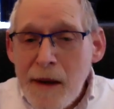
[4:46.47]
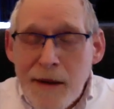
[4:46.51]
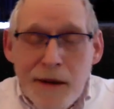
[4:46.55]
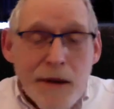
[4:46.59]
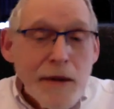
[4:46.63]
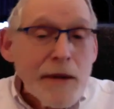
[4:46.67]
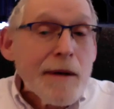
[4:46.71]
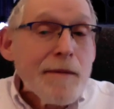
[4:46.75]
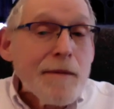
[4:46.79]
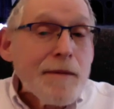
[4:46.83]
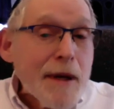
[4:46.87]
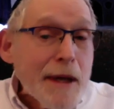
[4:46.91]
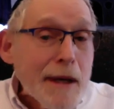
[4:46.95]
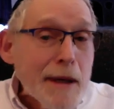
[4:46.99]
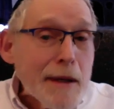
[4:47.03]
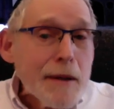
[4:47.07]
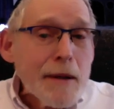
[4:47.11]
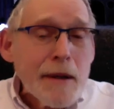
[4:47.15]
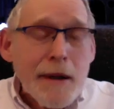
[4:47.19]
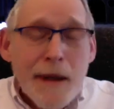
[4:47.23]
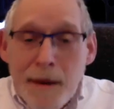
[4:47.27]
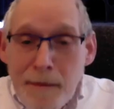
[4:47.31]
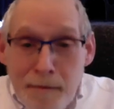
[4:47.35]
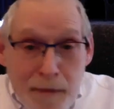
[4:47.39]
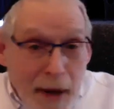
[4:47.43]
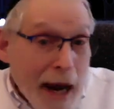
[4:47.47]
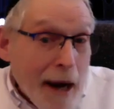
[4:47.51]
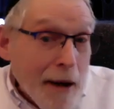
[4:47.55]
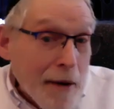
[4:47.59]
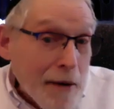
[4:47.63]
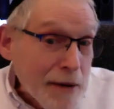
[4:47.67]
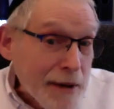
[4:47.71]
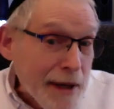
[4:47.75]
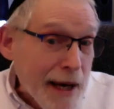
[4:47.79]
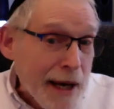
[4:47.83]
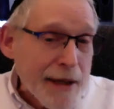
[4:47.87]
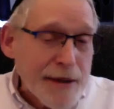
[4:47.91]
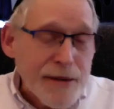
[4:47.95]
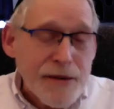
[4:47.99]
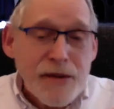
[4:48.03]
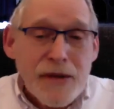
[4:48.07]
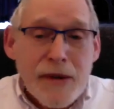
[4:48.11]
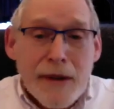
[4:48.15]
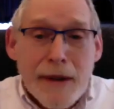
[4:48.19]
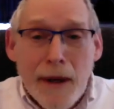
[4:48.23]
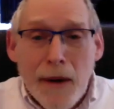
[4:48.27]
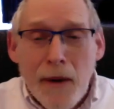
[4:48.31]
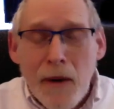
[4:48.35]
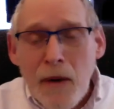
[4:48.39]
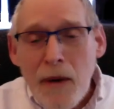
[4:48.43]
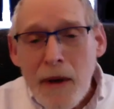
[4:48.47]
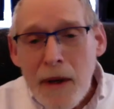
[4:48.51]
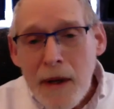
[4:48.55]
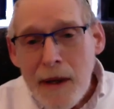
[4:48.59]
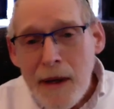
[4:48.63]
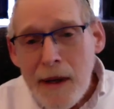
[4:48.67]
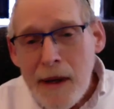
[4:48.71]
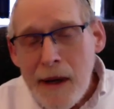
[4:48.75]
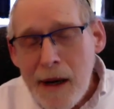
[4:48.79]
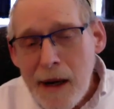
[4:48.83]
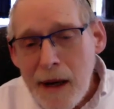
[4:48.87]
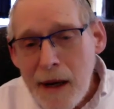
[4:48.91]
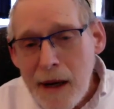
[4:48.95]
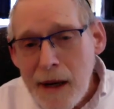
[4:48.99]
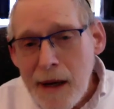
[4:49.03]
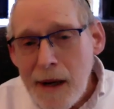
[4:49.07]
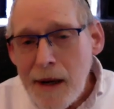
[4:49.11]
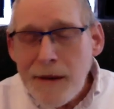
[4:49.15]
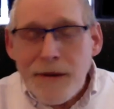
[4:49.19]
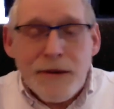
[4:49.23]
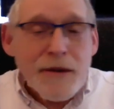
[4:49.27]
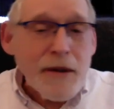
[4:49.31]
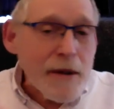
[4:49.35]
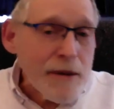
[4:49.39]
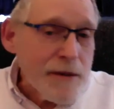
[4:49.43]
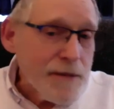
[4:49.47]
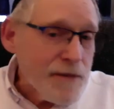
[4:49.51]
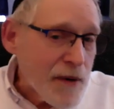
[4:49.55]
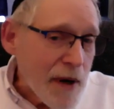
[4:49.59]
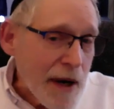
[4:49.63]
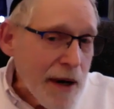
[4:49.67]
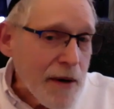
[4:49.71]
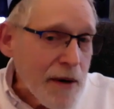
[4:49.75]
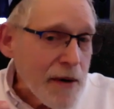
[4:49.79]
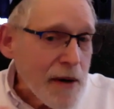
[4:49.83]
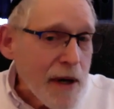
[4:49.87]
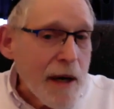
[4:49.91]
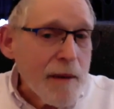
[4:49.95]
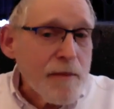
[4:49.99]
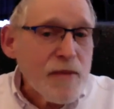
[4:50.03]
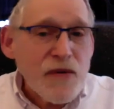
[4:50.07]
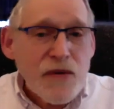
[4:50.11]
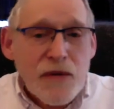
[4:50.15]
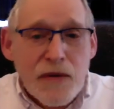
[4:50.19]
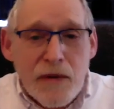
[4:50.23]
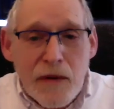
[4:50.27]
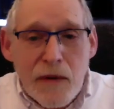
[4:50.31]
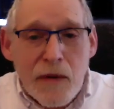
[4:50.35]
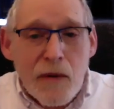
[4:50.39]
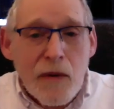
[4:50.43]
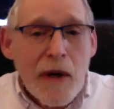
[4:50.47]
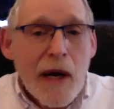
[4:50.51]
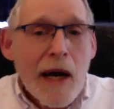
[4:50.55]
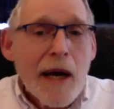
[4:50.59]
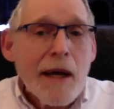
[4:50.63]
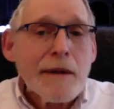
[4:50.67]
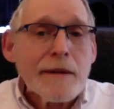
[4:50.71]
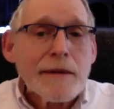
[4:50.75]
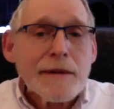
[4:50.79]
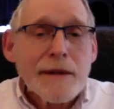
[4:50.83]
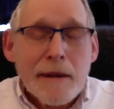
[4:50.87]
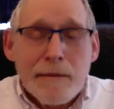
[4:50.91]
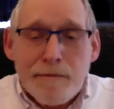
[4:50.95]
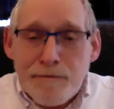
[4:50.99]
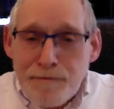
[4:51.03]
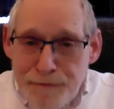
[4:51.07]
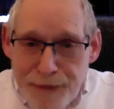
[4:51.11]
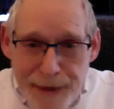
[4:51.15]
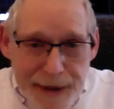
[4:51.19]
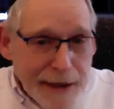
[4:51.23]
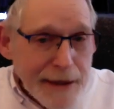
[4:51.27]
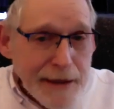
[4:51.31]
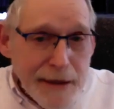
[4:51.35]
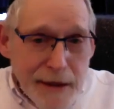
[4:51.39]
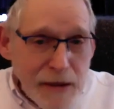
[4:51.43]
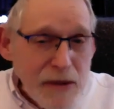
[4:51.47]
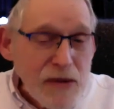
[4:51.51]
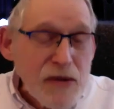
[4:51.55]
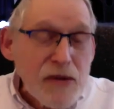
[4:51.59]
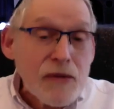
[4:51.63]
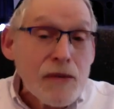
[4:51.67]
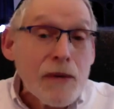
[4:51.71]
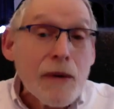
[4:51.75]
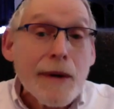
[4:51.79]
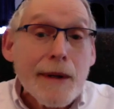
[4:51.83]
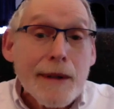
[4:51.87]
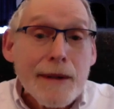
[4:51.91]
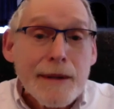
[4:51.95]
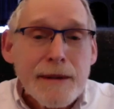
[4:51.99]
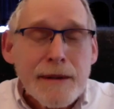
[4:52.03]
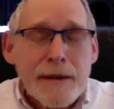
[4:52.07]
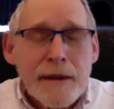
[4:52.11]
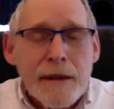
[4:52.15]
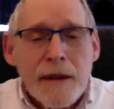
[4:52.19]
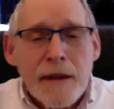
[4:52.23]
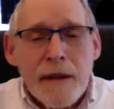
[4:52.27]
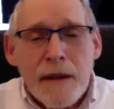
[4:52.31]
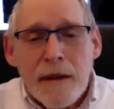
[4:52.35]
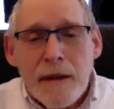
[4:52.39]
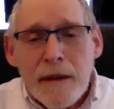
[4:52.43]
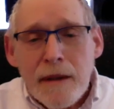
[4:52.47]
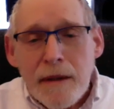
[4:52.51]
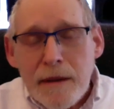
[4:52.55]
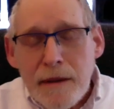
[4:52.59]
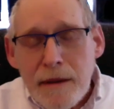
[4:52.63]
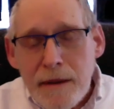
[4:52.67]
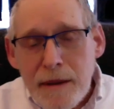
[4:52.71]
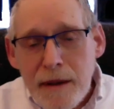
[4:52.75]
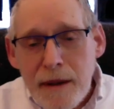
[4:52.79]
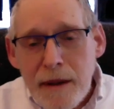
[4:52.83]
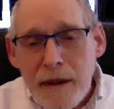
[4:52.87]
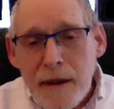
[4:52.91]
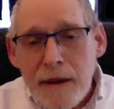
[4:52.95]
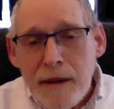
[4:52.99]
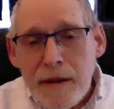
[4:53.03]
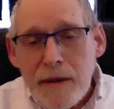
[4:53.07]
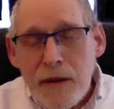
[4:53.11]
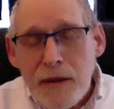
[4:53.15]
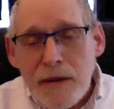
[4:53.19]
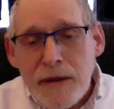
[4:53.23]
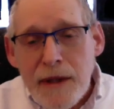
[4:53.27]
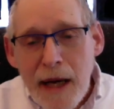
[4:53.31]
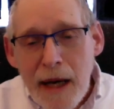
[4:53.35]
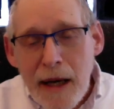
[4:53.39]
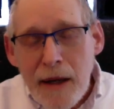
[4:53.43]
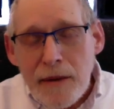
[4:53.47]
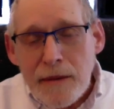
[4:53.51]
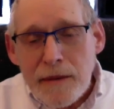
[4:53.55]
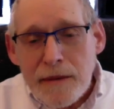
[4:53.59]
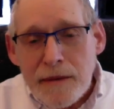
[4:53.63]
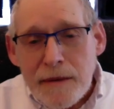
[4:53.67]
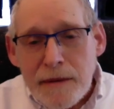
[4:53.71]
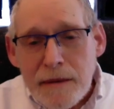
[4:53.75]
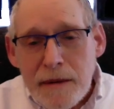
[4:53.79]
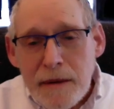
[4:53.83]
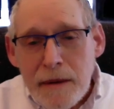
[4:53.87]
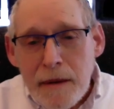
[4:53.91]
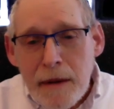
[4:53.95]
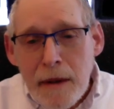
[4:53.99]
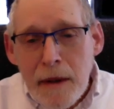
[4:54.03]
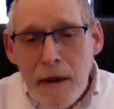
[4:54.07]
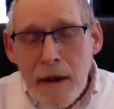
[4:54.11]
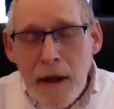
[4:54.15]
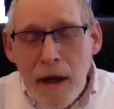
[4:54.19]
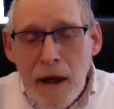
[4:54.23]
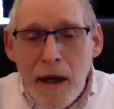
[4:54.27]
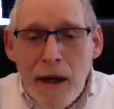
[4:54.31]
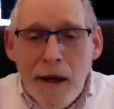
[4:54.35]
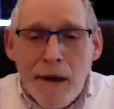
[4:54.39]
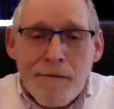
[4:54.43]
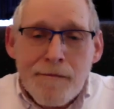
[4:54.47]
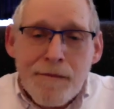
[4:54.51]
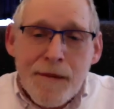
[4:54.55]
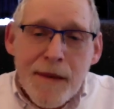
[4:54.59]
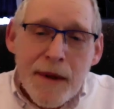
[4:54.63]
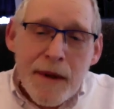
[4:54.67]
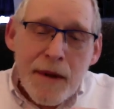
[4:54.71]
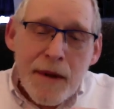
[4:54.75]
You're living in paradise, until the fire comes through and completely destroys your town. I